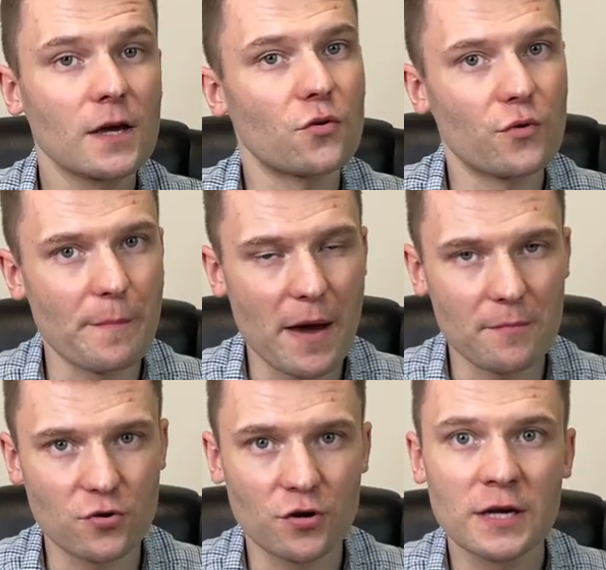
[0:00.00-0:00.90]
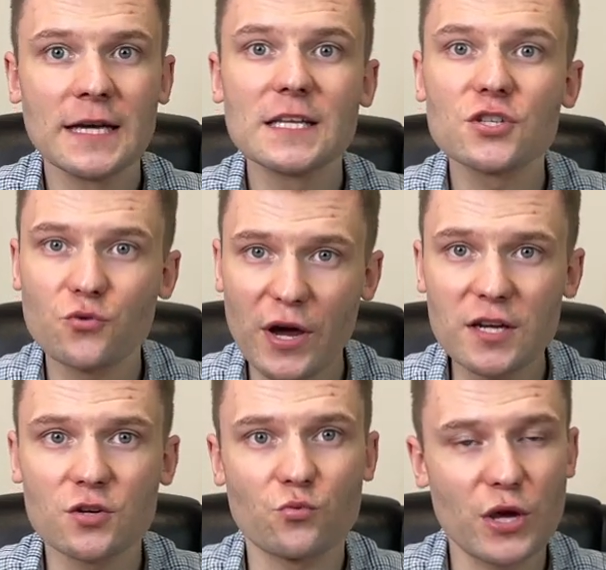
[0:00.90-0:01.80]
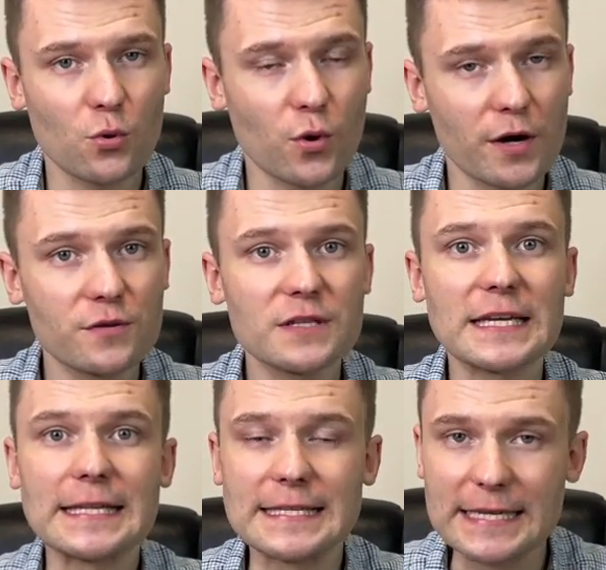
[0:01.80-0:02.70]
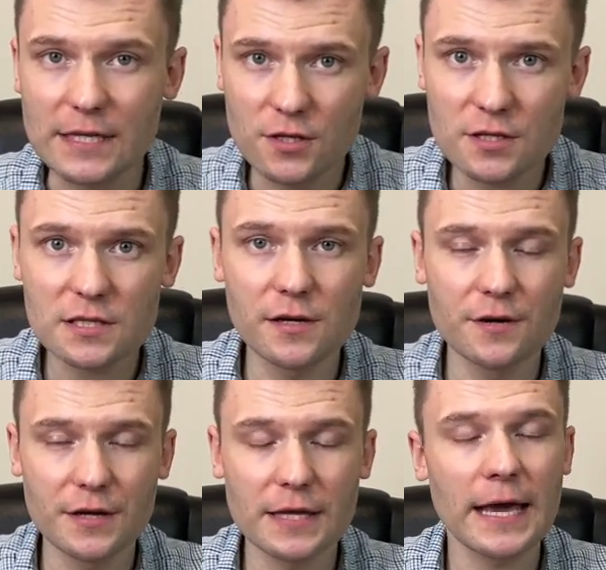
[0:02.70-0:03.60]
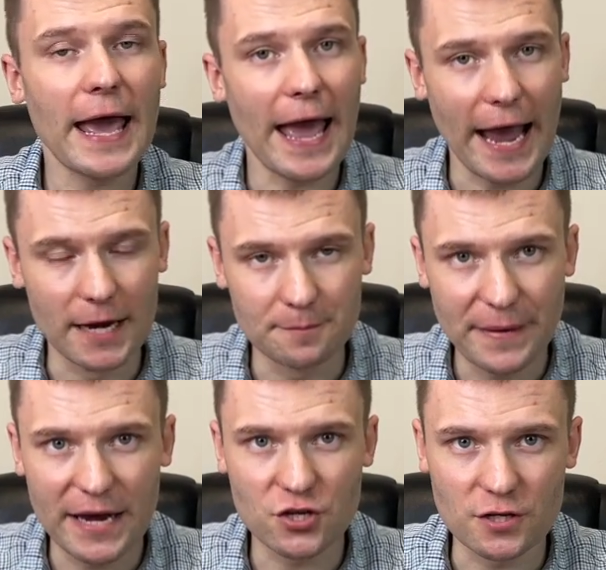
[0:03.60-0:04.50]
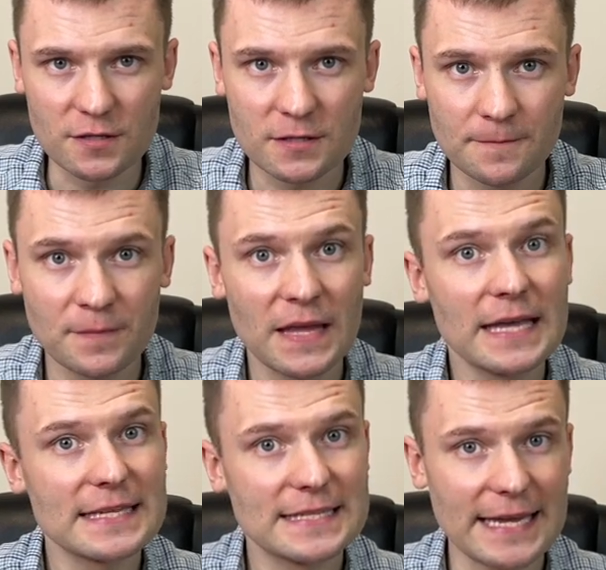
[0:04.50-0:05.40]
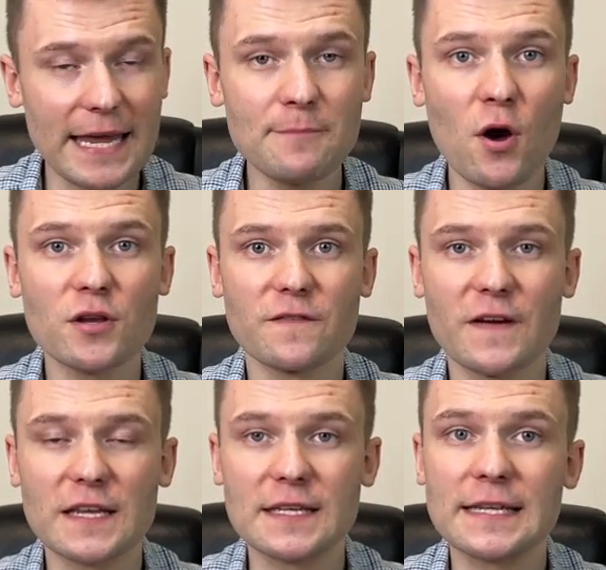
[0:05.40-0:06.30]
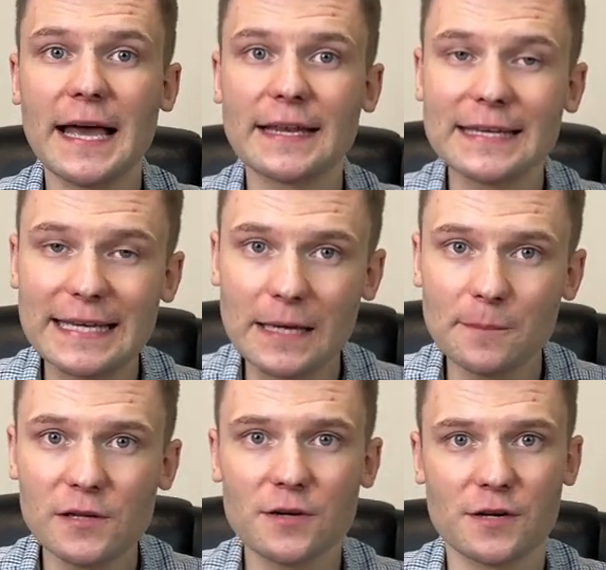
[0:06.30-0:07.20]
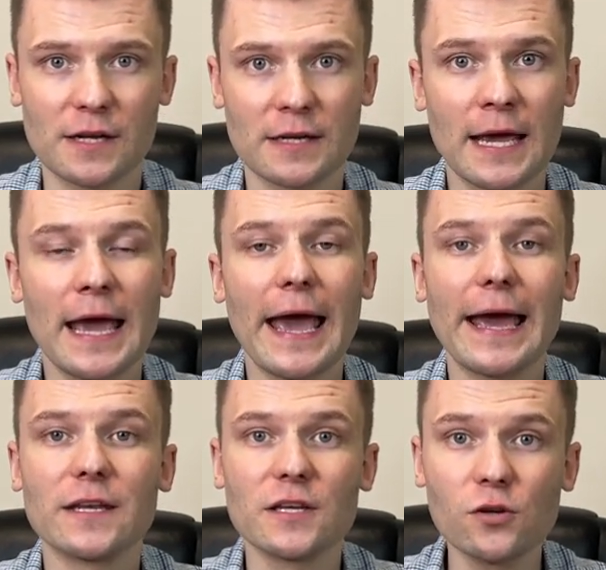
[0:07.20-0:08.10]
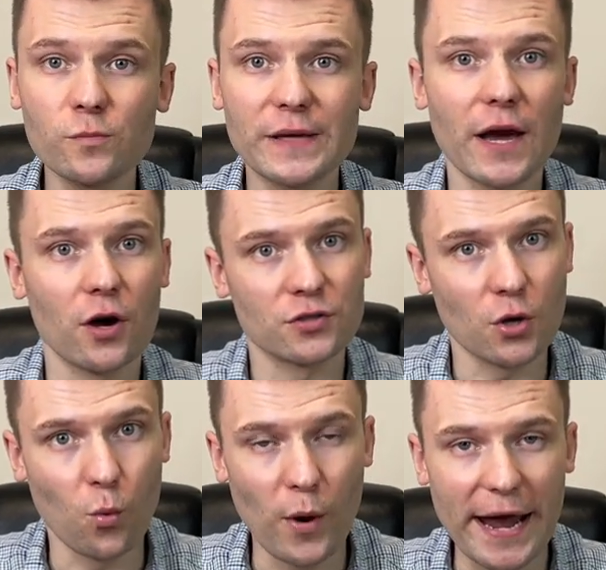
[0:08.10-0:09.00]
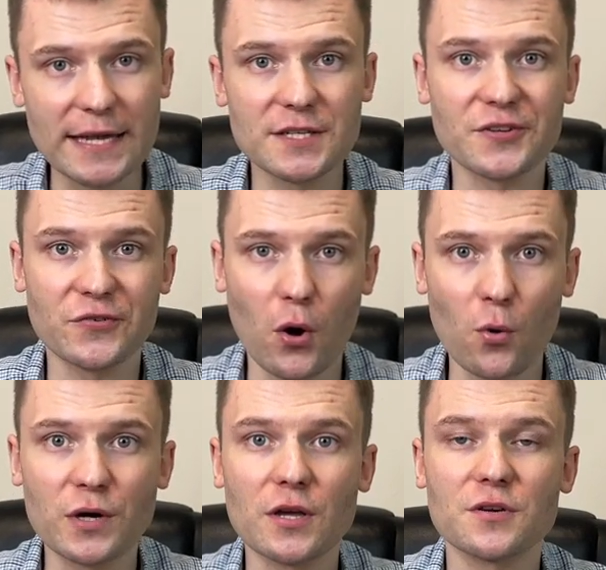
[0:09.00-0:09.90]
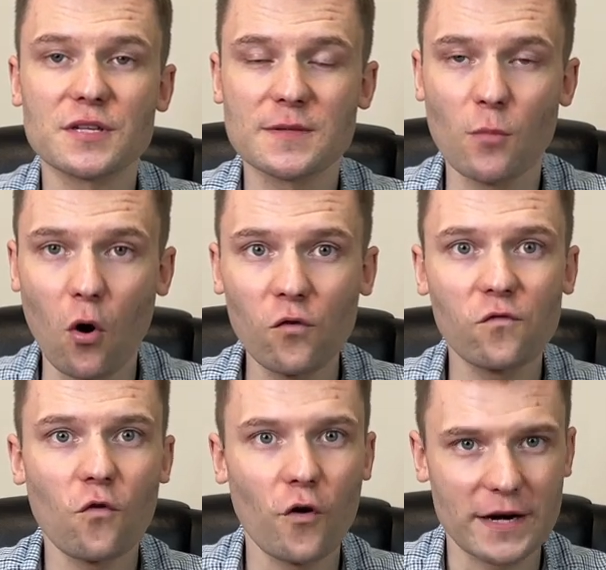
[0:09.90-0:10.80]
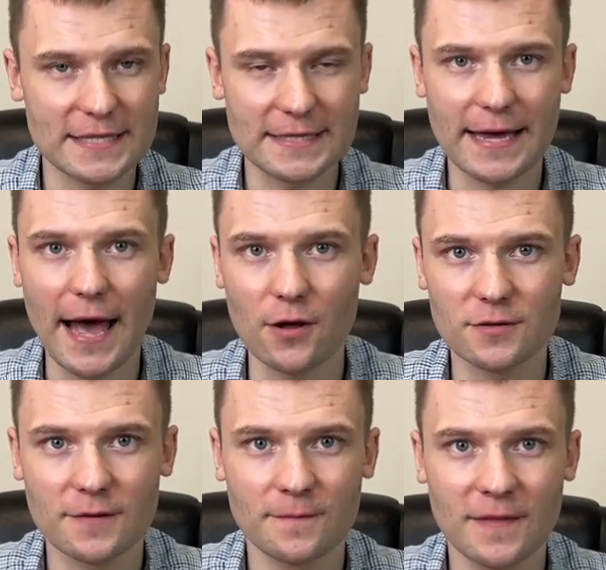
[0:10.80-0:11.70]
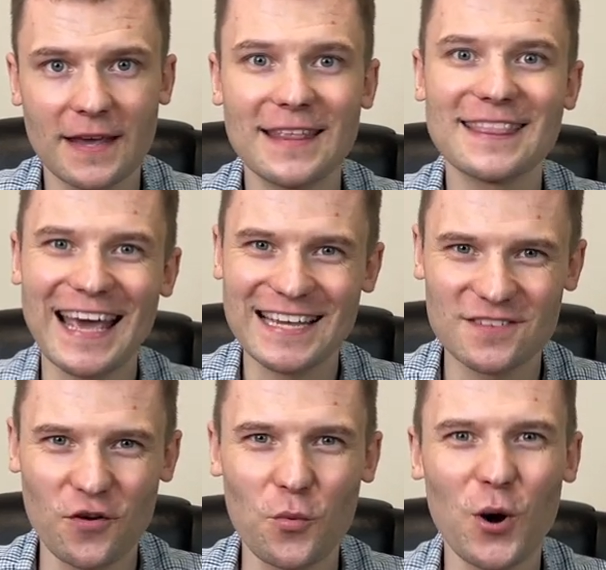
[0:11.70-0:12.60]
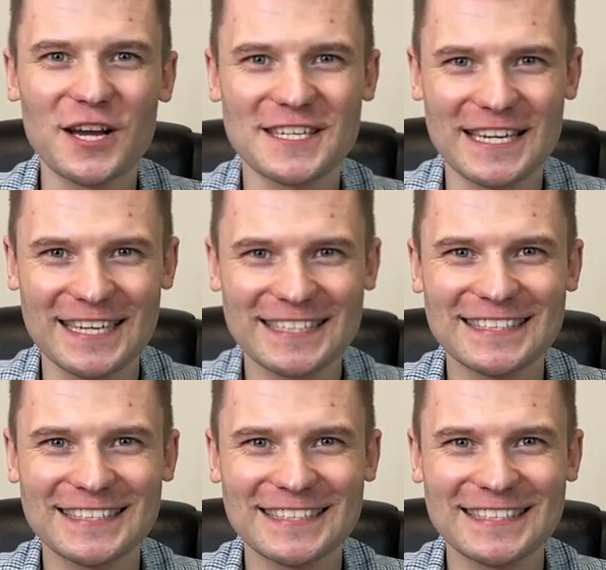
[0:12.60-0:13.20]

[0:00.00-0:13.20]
Remember, trading requires continuous learning and patience. Stay motivated and keep learning, and you'll be on your way to growing your small forex account. Thanks for watching.